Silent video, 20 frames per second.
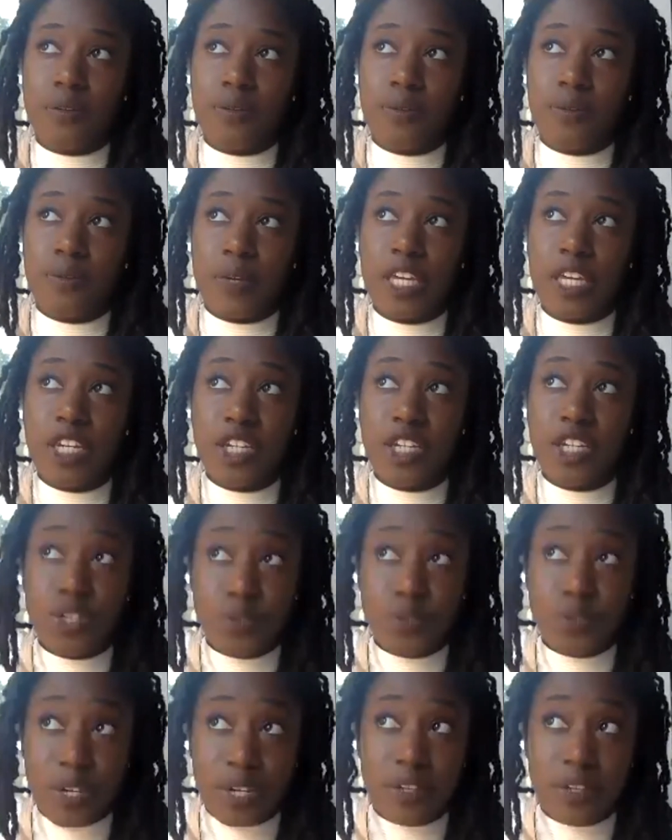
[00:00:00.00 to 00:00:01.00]

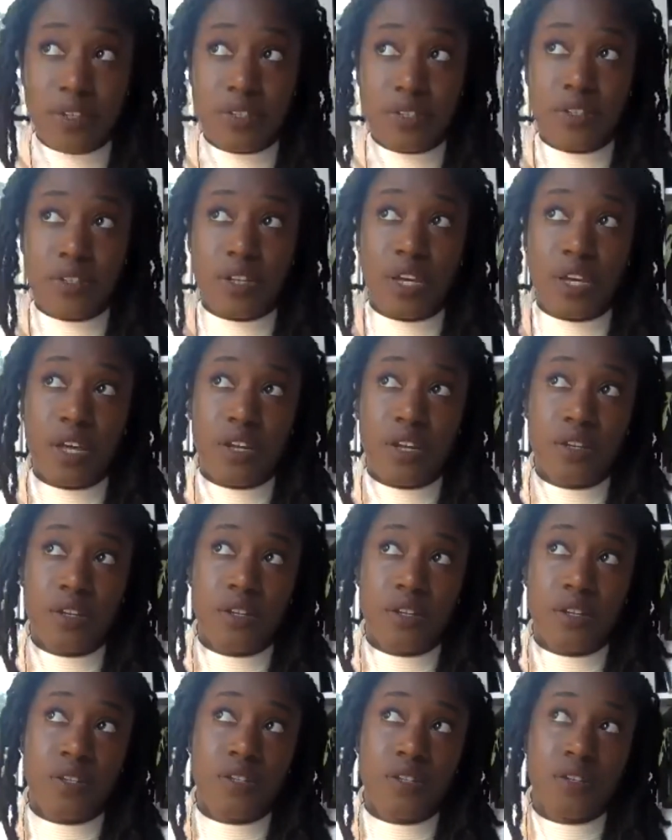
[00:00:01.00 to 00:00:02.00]
interest and
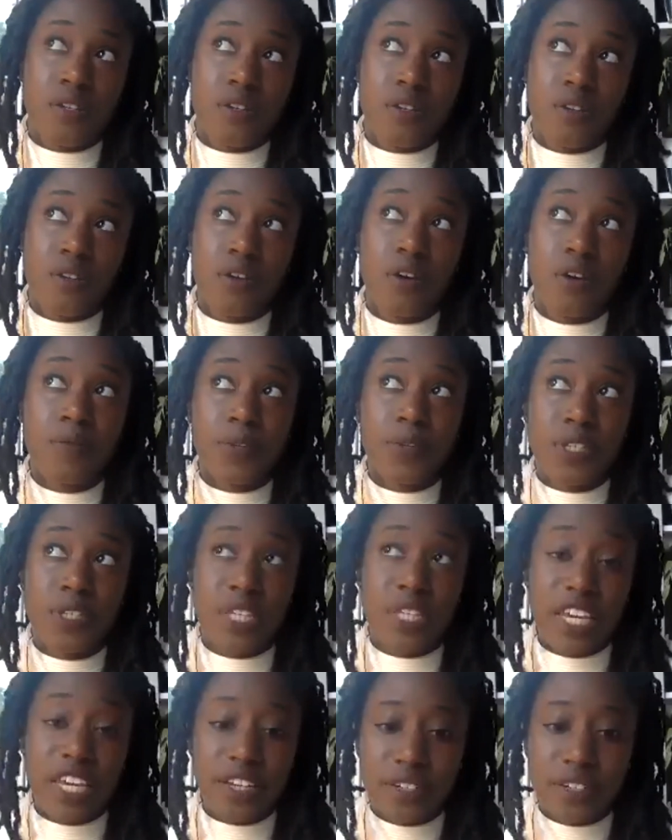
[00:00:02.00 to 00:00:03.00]

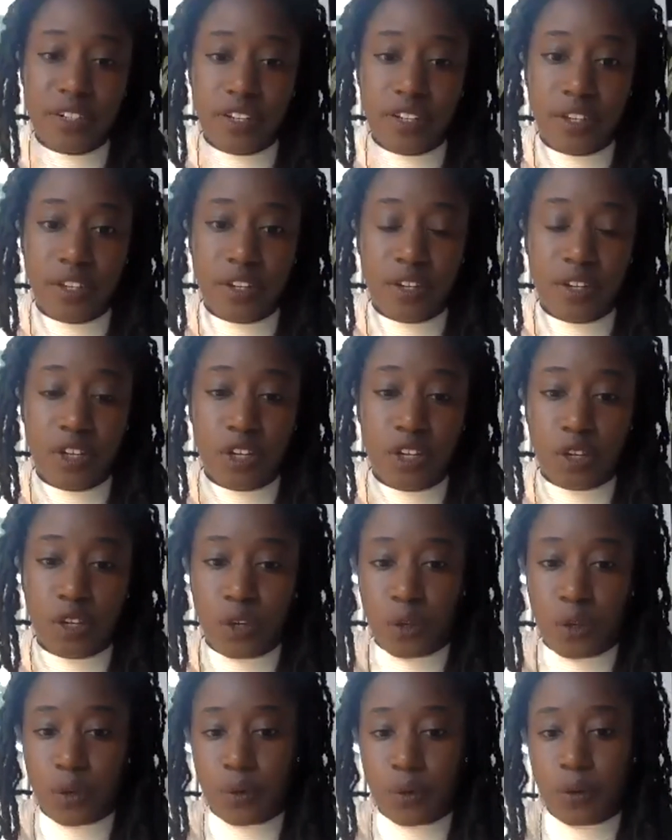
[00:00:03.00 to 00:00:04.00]
conversation
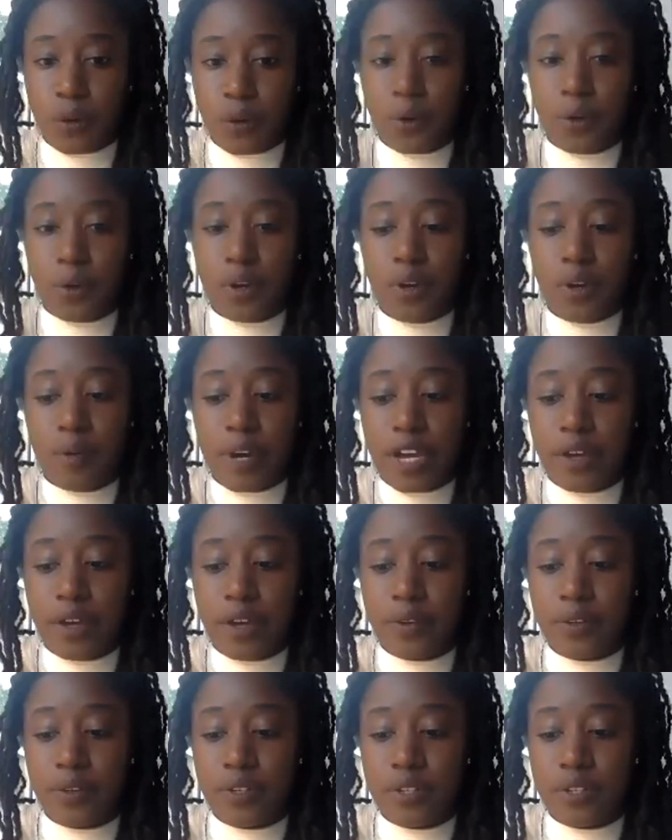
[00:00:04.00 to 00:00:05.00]

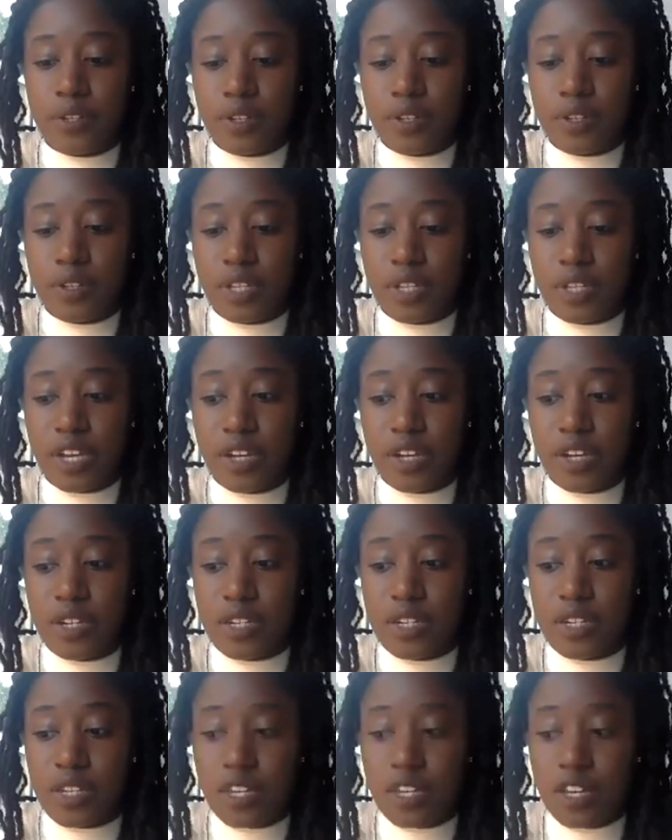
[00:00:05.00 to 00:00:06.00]
around the
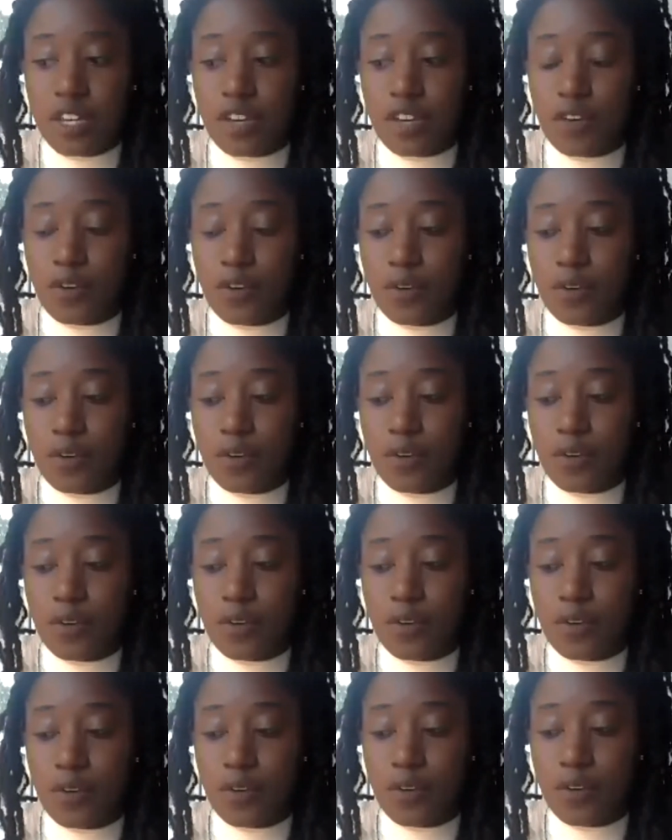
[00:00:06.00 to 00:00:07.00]
idea of
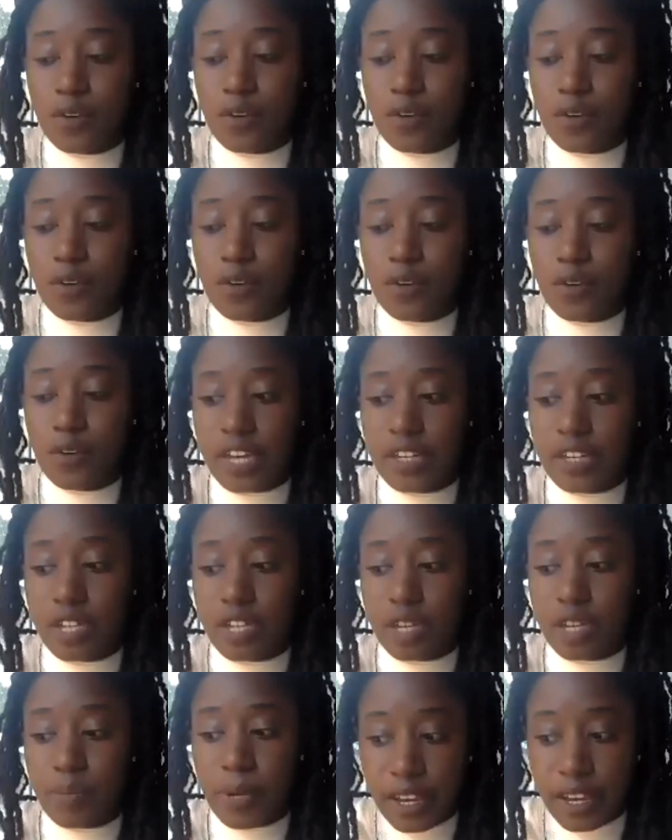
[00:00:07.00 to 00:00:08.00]

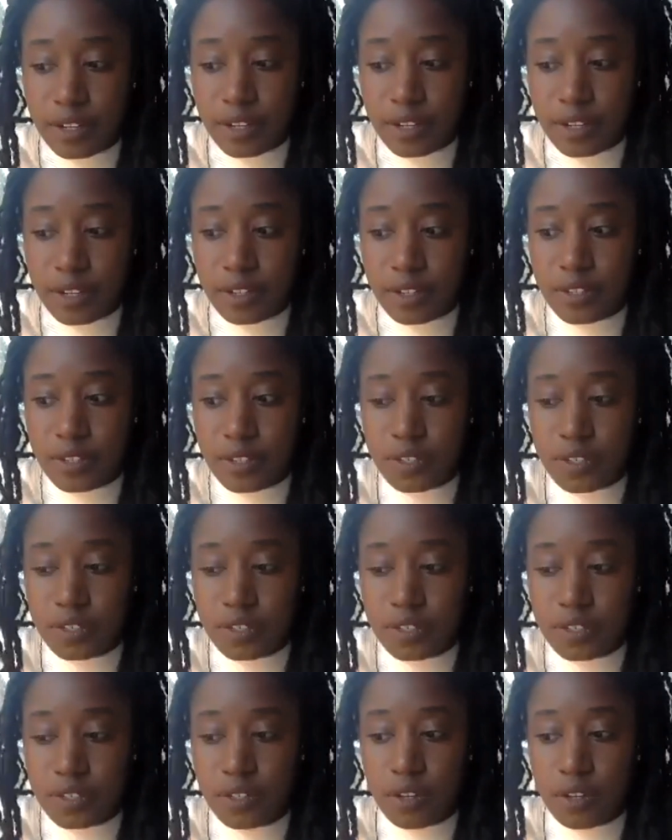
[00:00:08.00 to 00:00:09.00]
anti-Blackness,
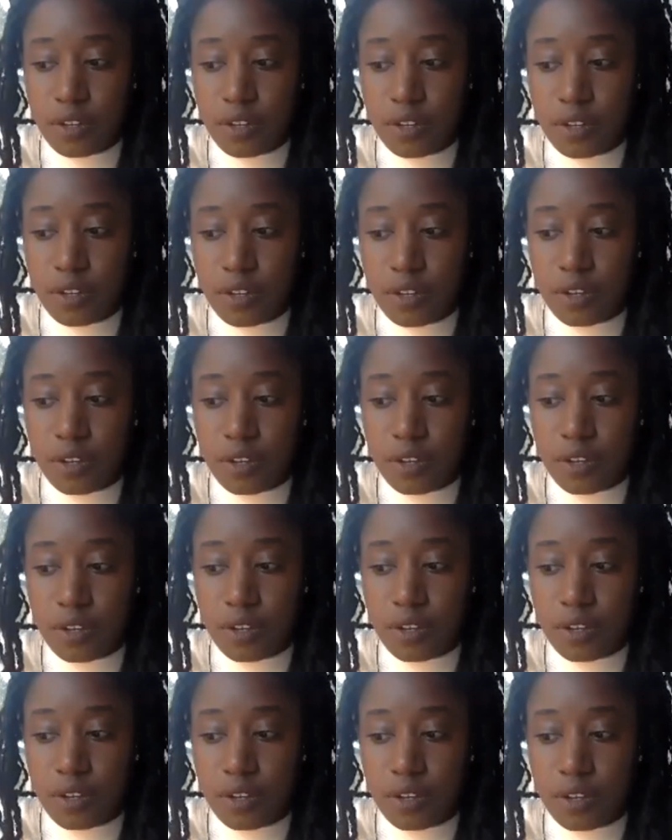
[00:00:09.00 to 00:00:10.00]
when
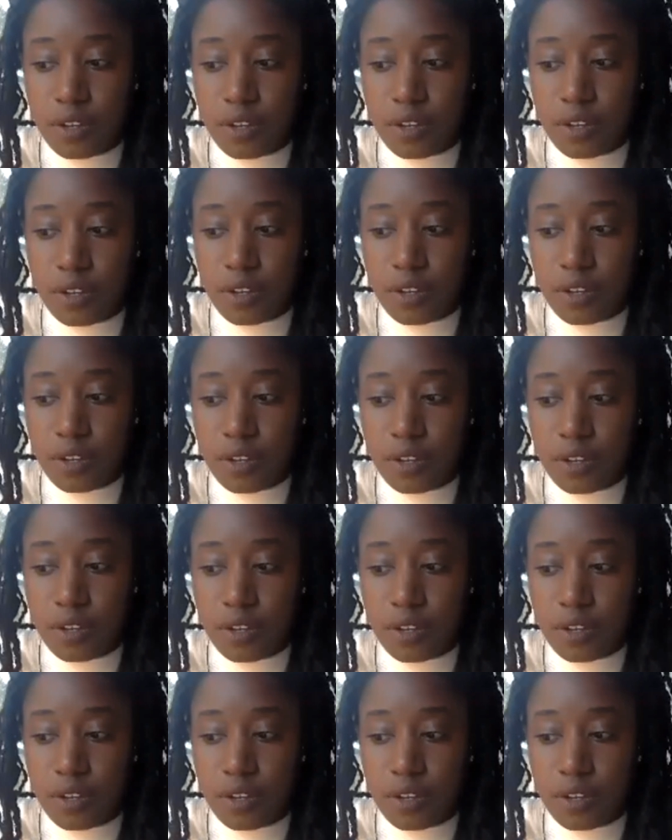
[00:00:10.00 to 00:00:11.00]
that does not
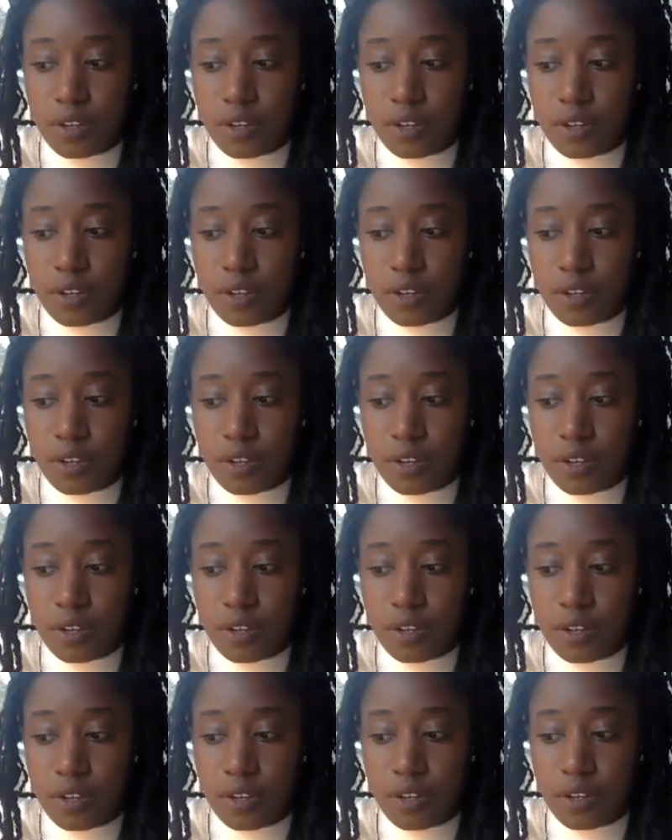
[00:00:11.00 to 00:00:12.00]
happen, a
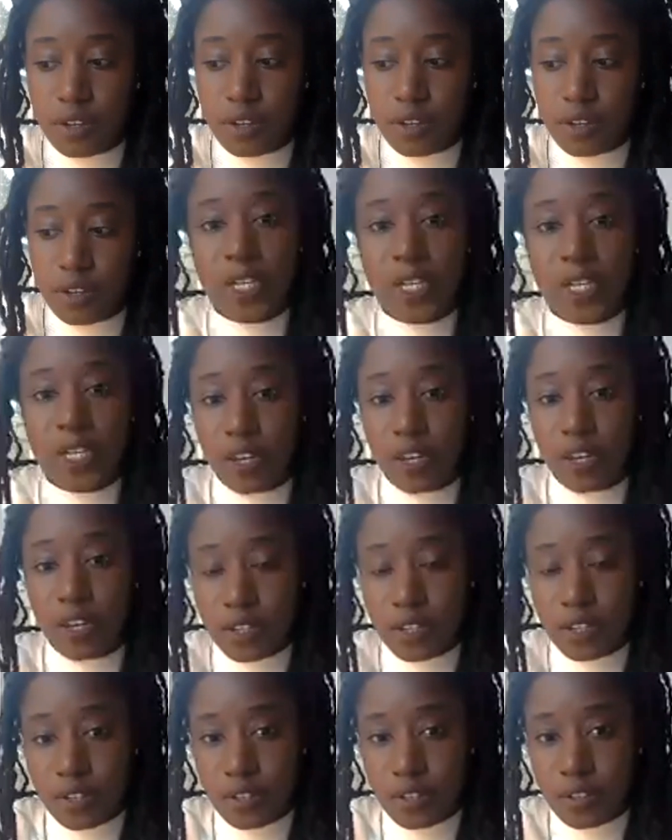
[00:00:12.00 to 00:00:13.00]
harm is
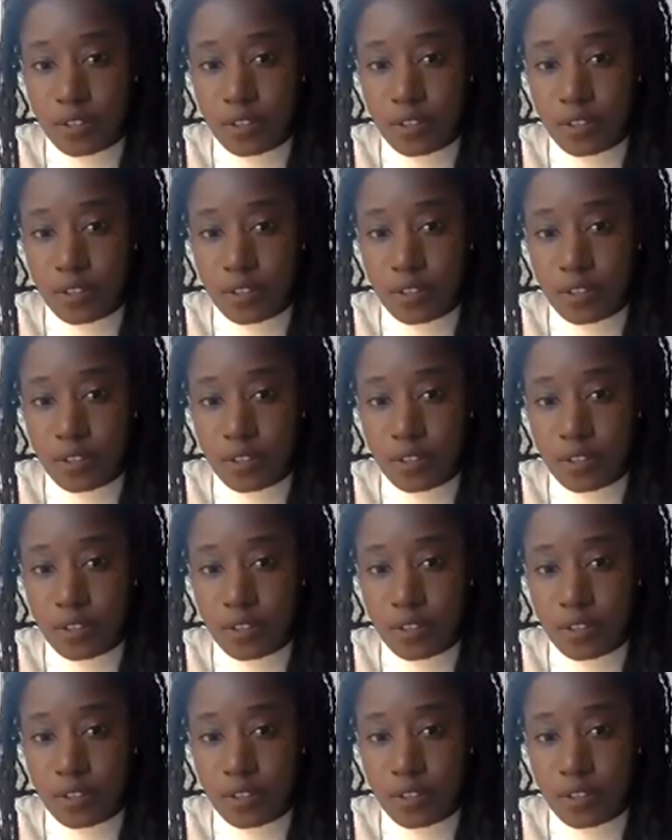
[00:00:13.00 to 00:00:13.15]
enacted.